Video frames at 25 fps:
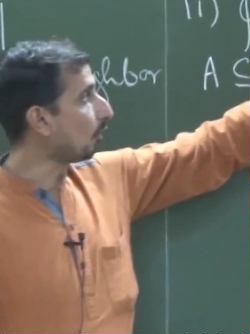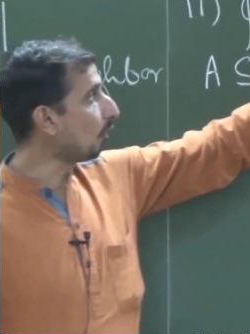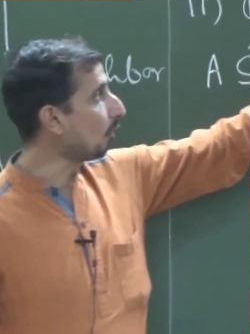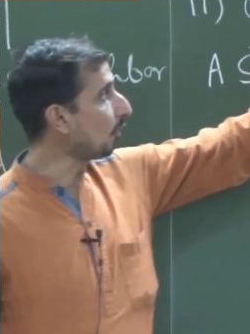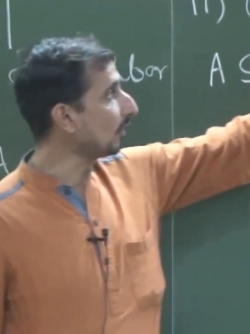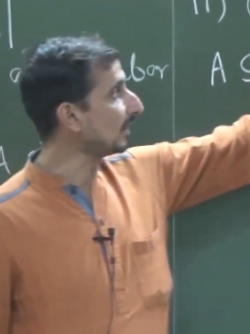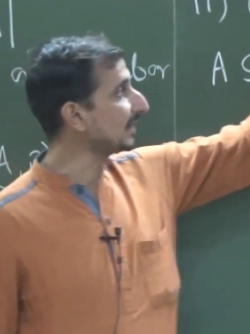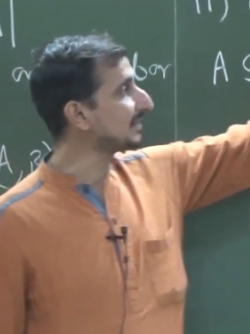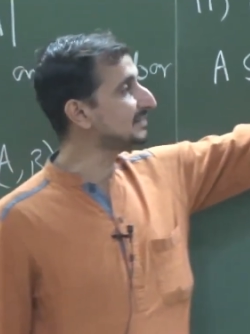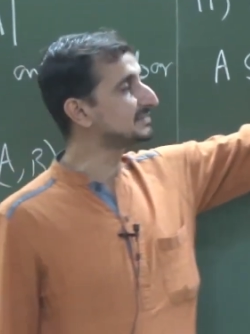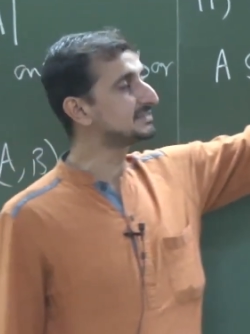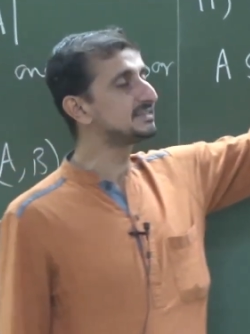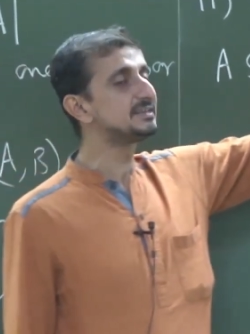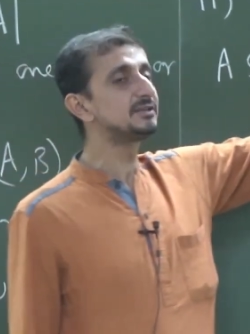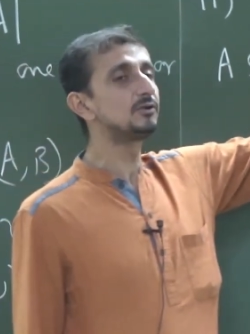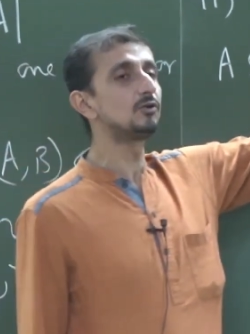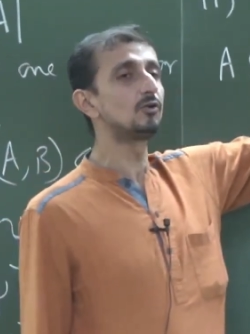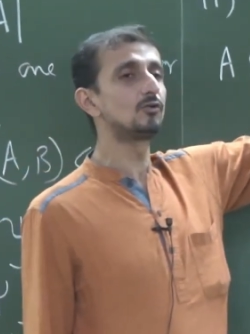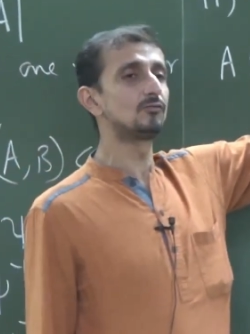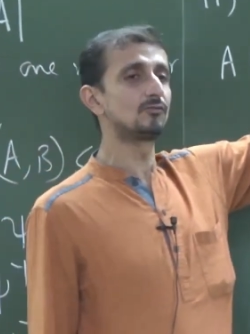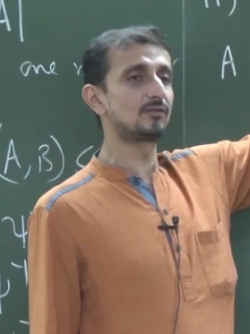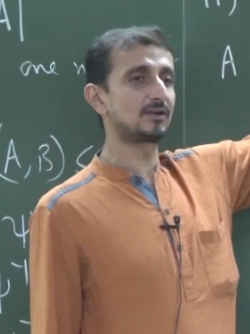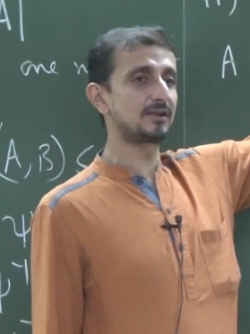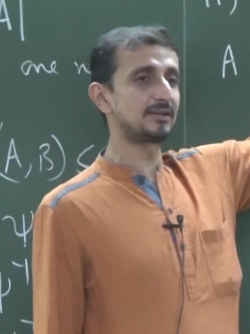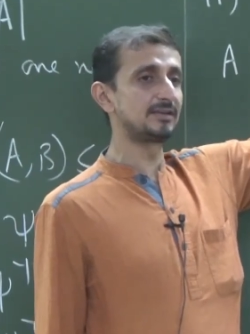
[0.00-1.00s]
or a
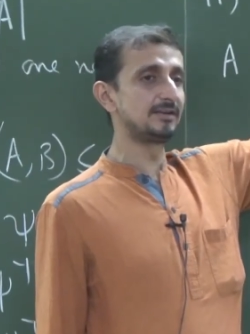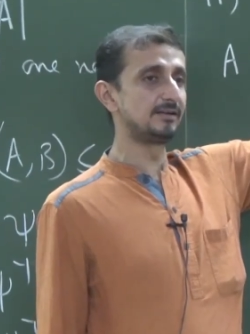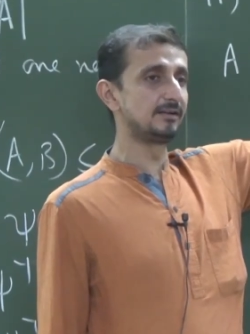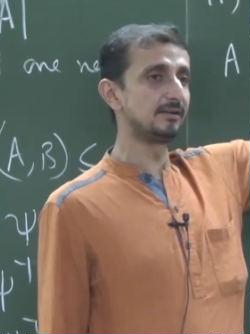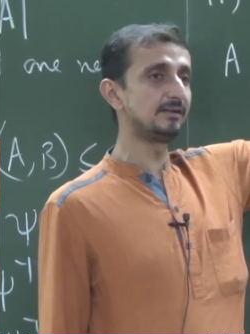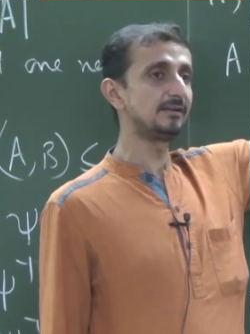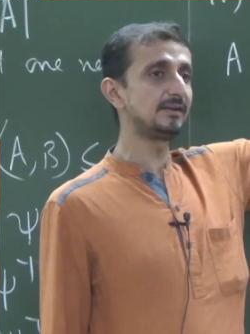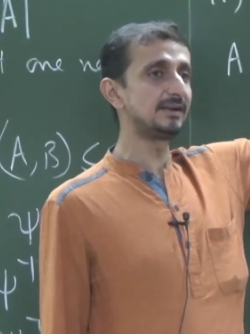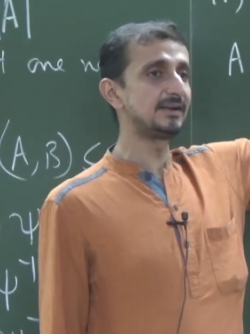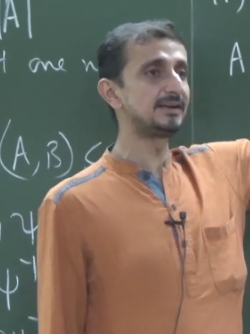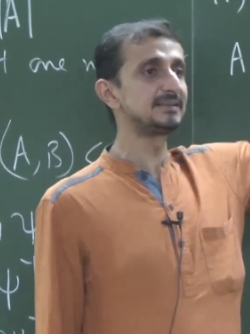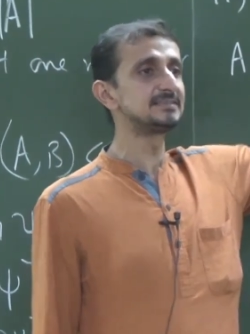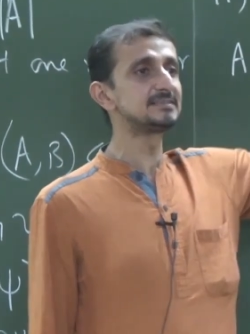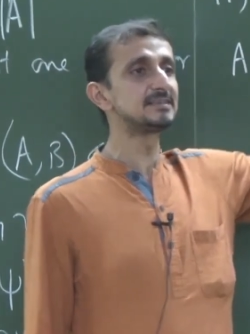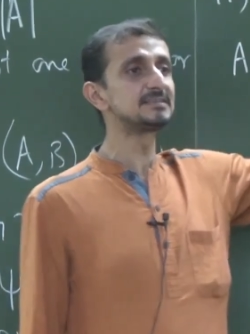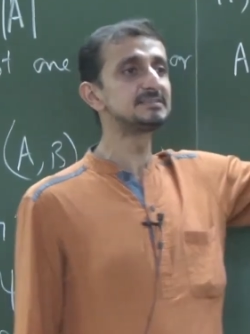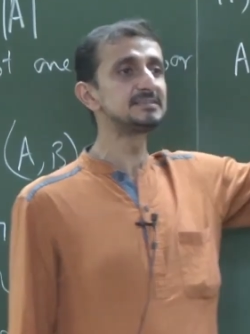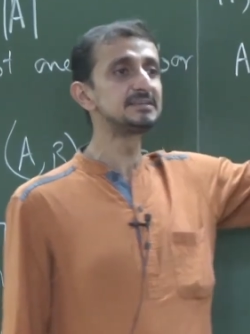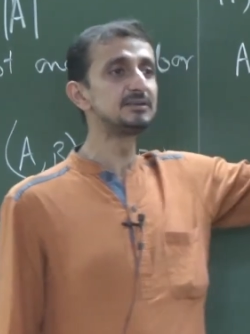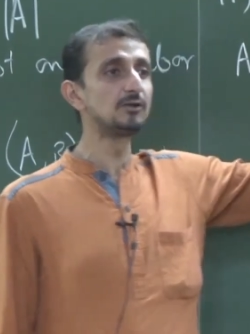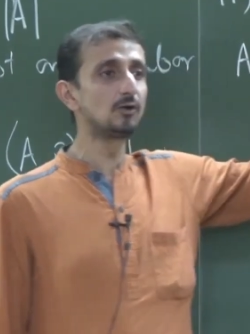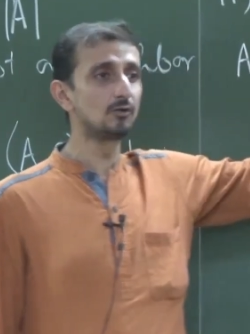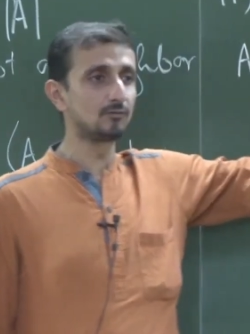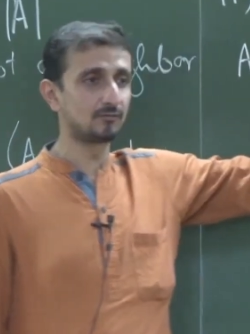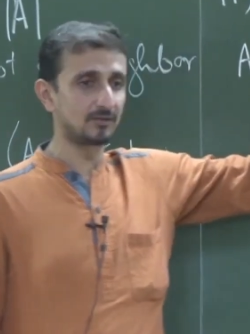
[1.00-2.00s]
0 over here, it is a
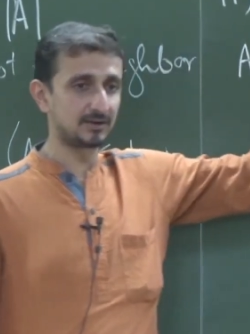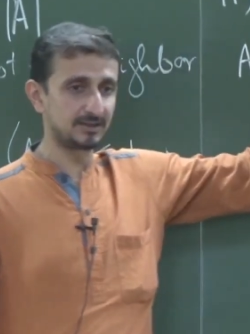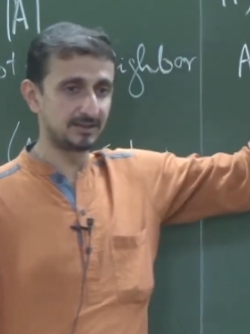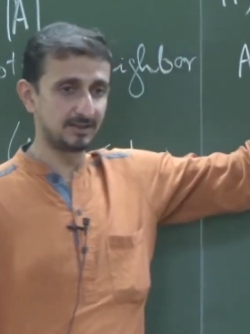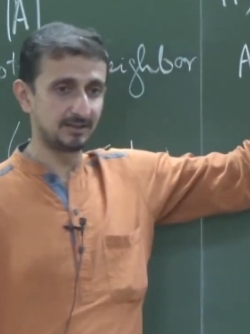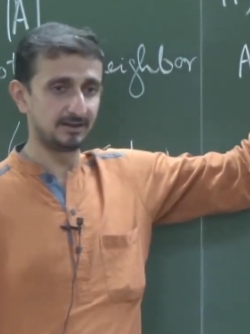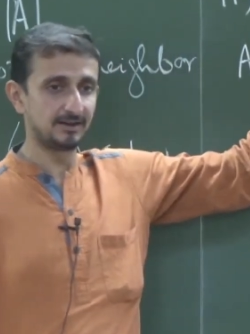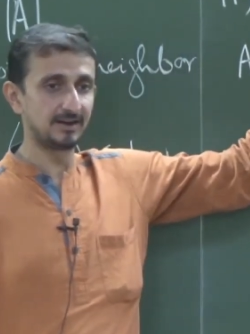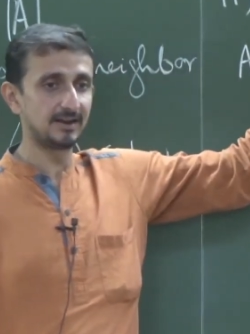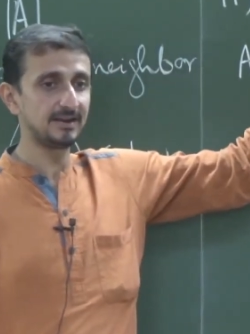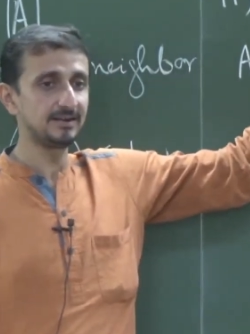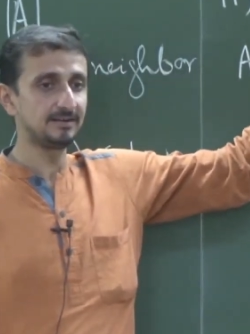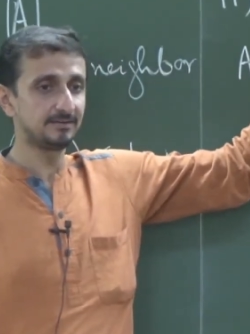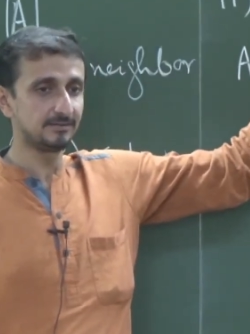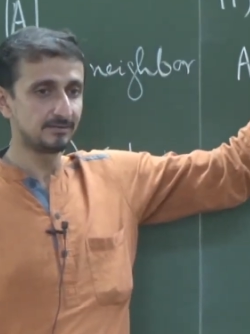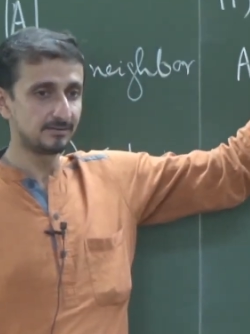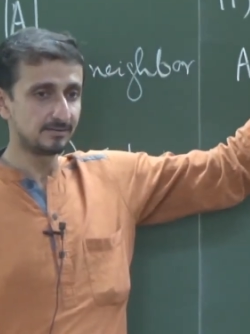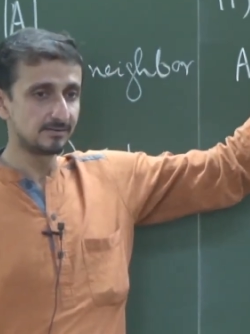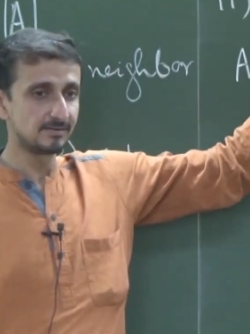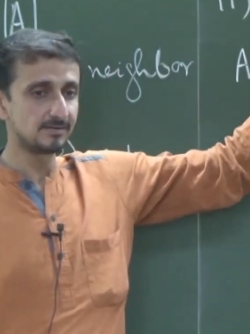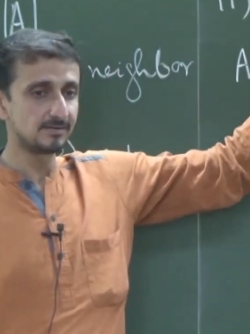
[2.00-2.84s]
0 over here, right.